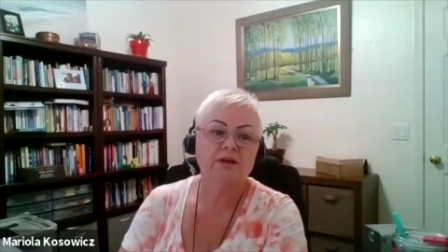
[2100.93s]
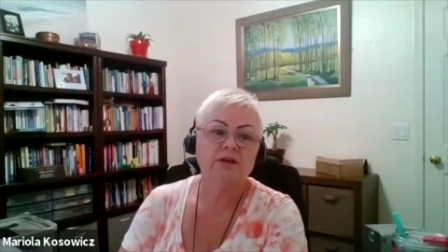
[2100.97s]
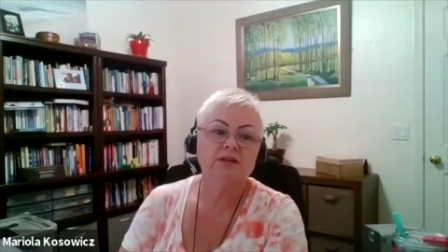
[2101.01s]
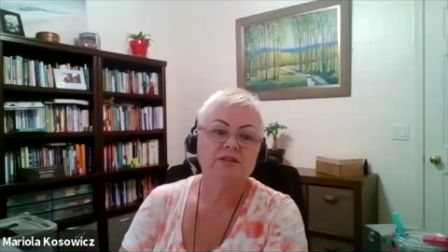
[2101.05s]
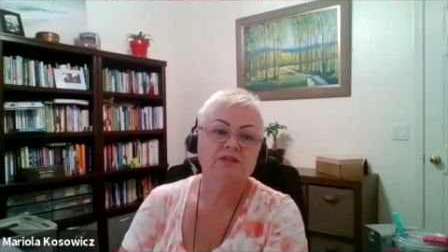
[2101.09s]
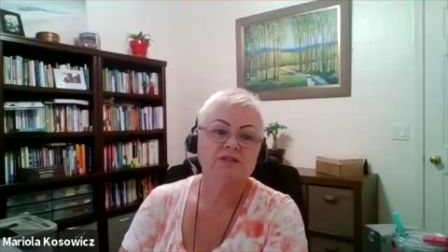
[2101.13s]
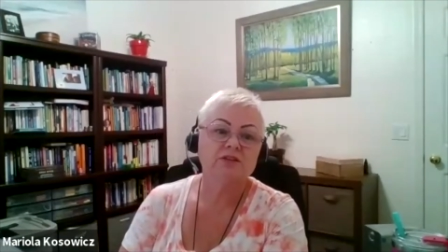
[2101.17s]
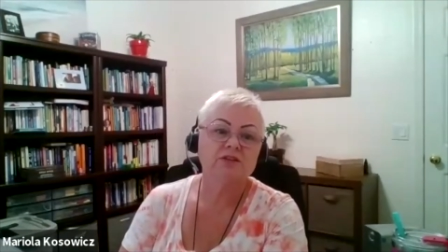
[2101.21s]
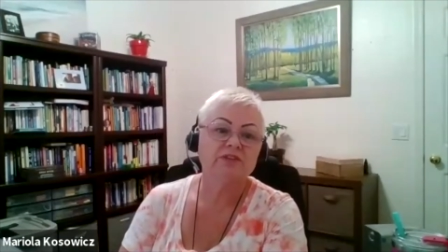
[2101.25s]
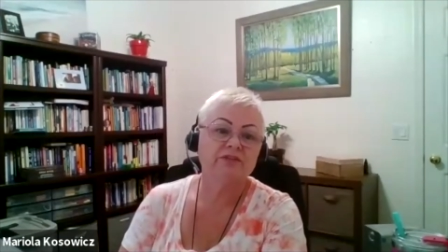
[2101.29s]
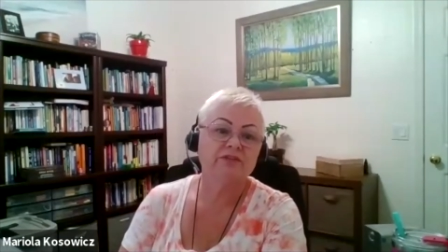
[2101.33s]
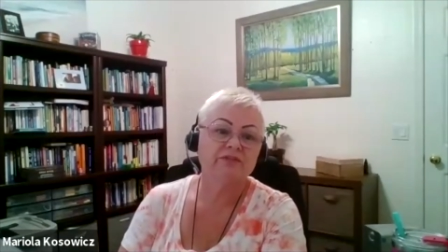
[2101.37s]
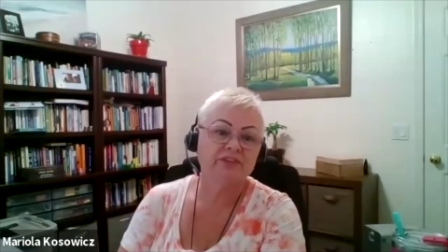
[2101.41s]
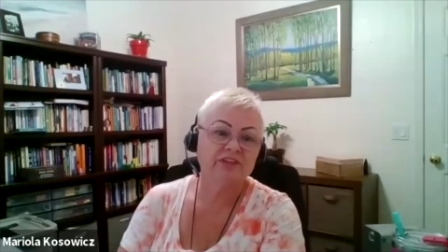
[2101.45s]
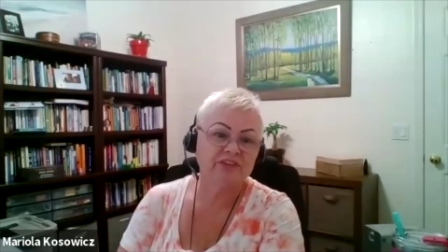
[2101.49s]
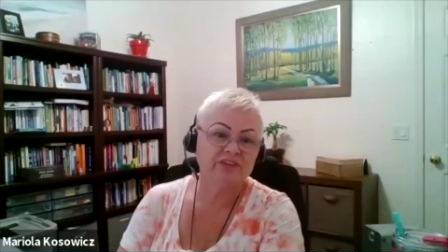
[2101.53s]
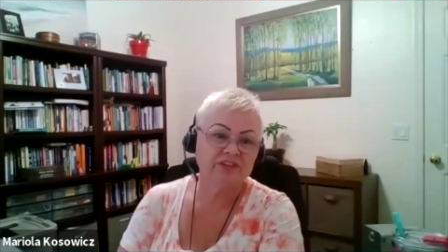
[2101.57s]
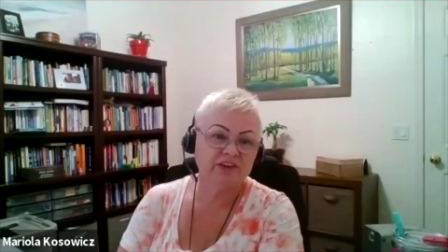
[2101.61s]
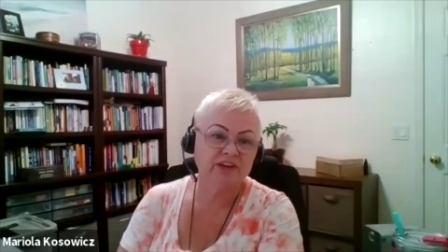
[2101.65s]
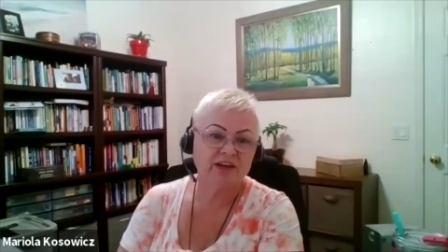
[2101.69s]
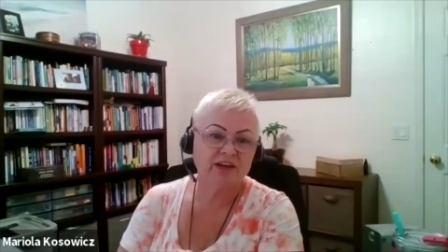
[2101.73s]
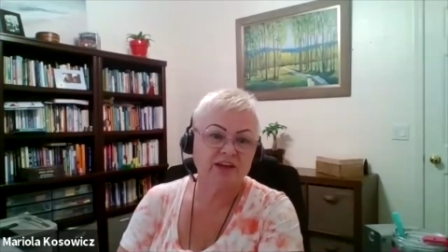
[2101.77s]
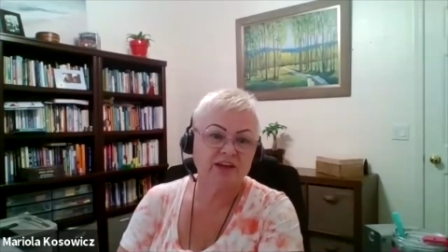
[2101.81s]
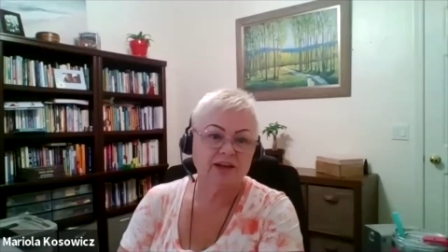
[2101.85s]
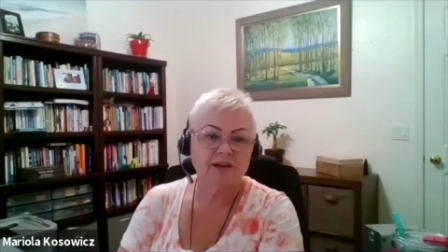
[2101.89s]
So on the
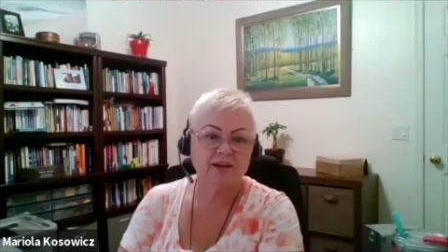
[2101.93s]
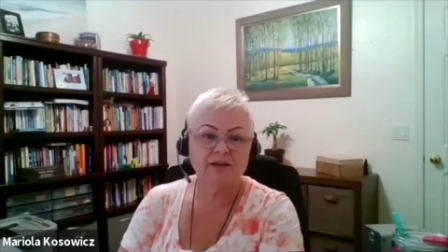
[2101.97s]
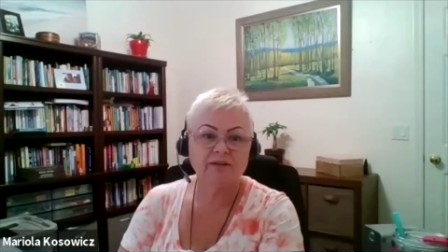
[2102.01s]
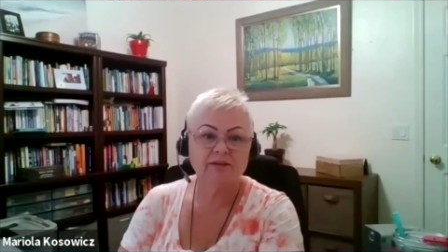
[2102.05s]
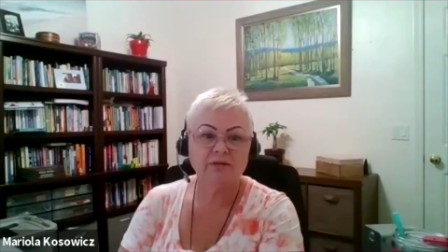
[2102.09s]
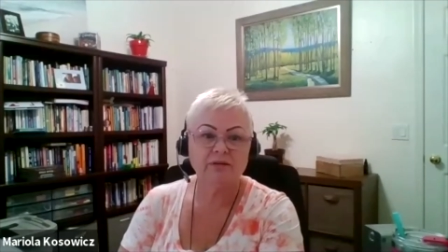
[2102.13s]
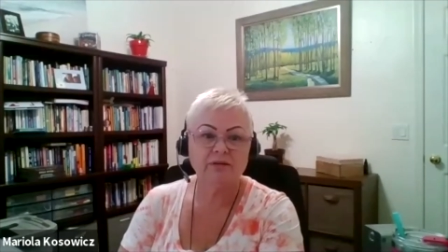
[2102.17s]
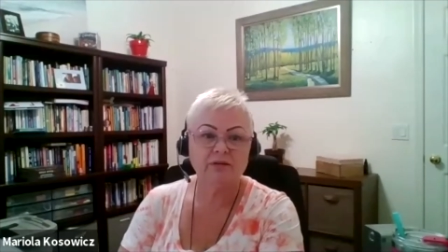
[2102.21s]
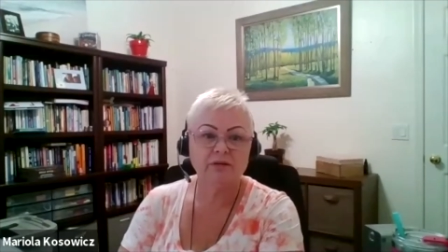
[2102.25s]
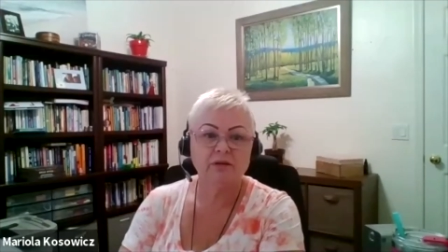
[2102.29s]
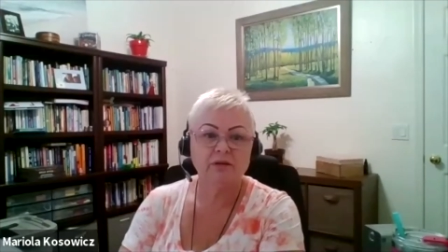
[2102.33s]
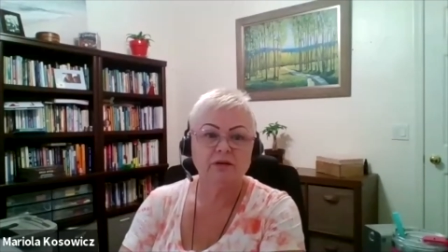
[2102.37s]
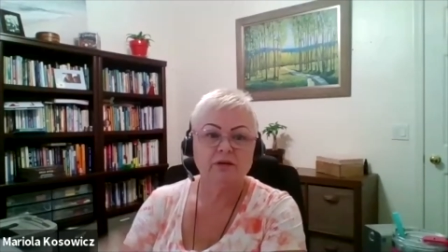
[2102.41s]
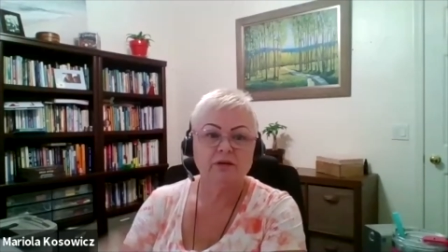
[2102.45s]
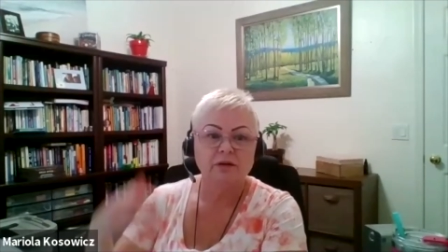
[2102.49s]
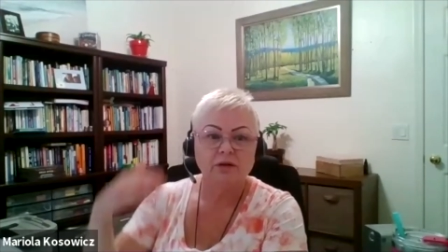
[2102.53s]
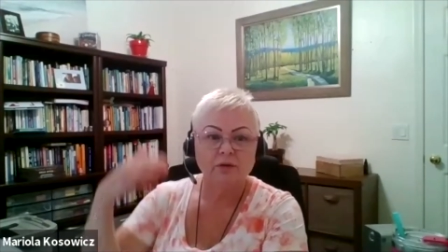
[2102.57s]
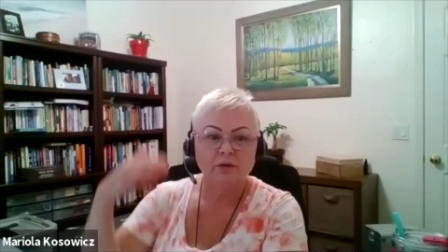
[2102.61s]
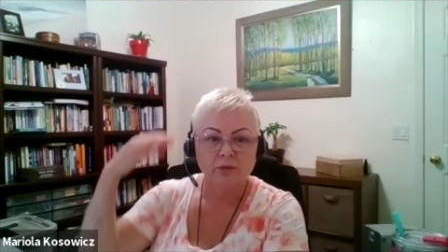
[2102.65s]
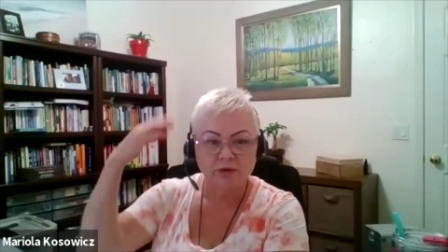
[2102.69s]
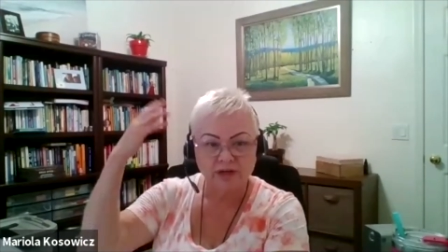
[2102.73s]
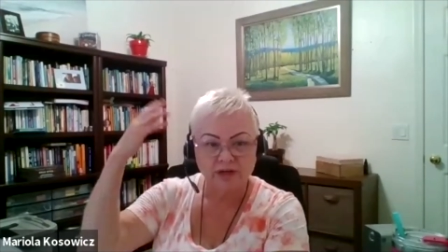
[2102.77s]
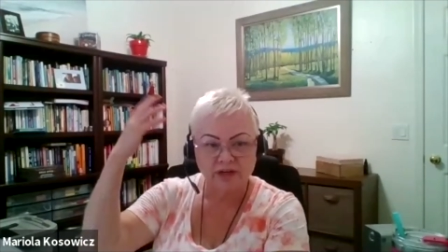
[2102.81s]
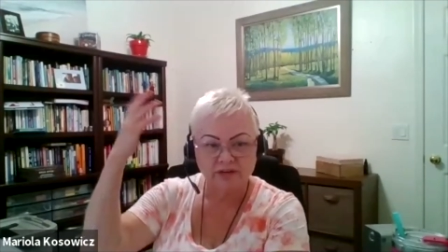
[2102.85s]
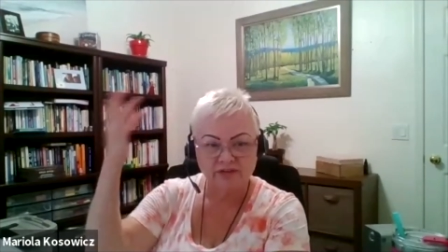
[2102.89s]
physical level,
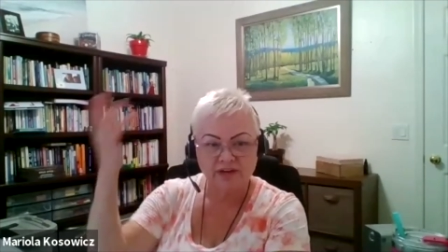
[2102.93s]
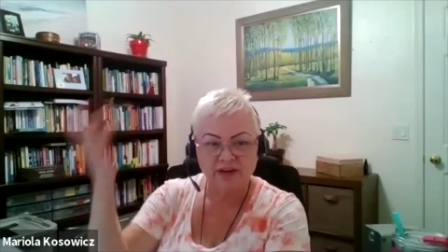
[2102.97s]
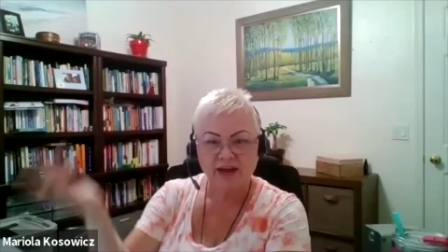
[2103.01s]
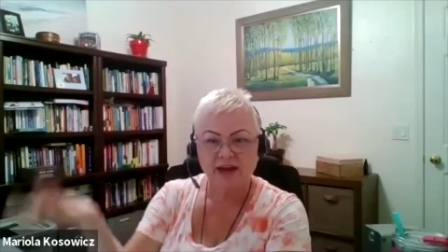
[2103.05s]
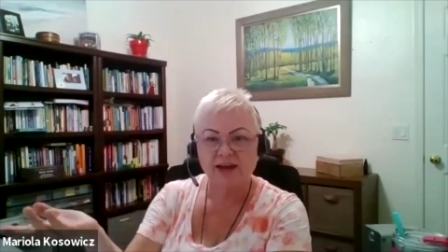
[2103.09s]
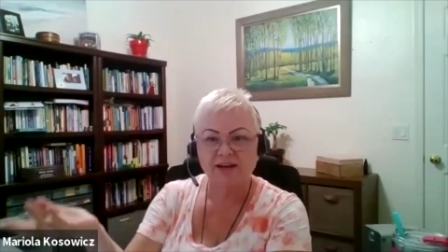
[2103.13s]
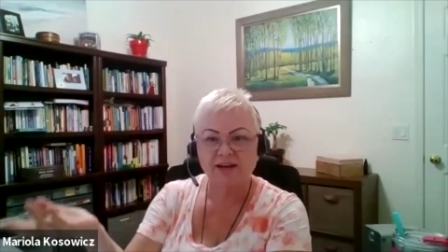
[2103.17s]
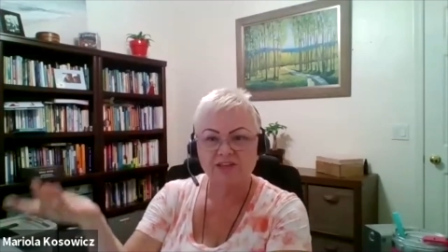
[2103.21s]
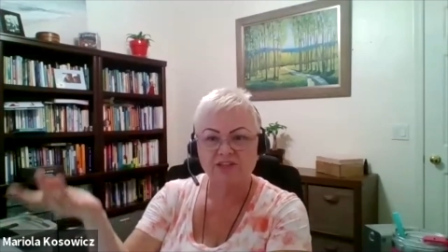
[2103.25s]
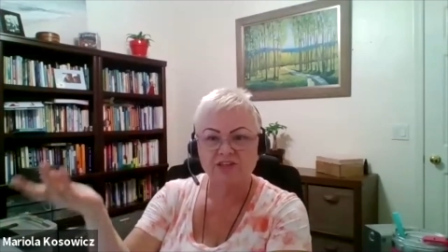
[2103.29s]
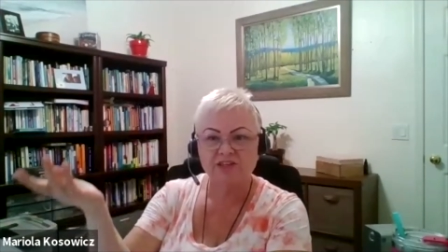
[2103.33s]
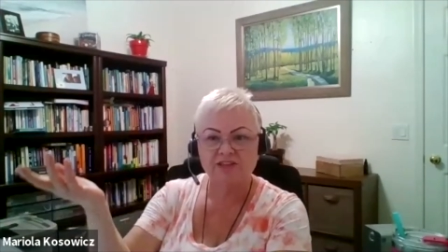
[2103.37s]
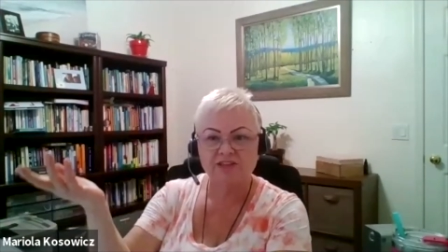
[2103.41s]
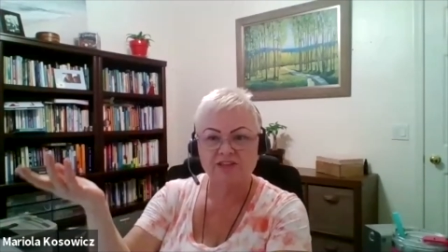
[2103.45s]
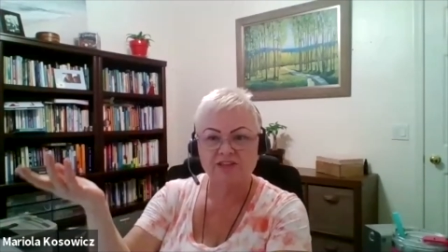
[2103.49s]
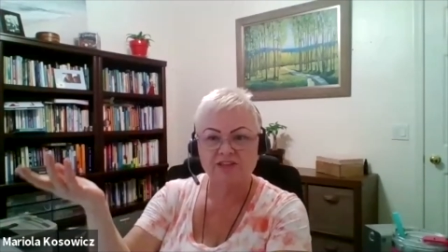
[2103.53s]
we have a conscious